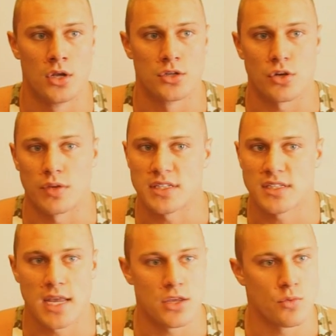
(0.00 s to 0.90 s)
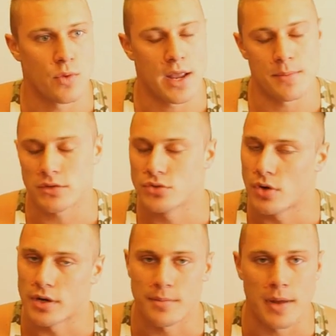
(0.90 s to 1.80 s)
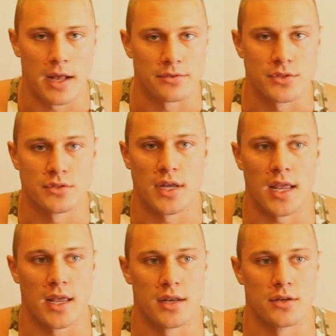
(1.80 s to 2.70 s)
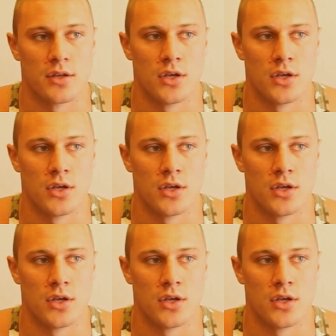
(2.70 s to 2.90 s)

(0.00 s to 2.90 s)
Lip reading: So let's say you weigh about 200 pounds and